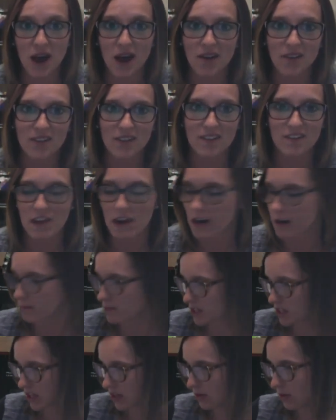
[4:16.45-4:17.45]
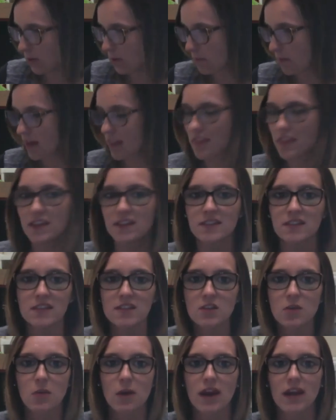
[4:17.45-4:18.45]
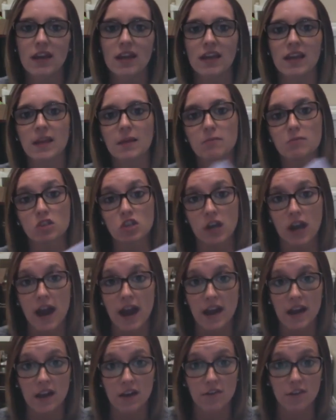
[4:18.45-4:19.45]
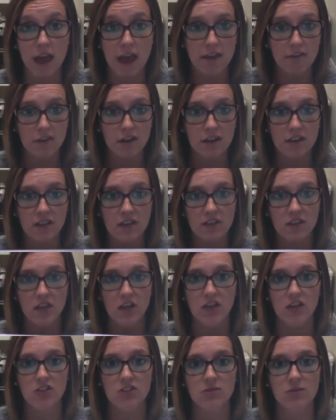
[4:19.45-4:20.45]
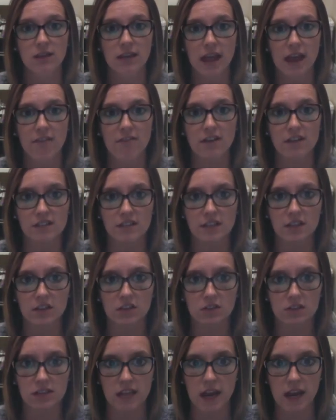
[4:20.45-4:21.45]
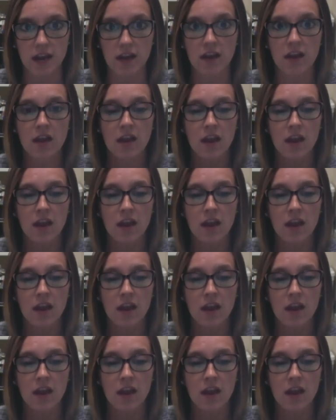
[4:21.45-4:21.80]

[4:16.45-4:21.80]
I will leave that up to you. But this is a way to keep track of everything that you're doing every single day.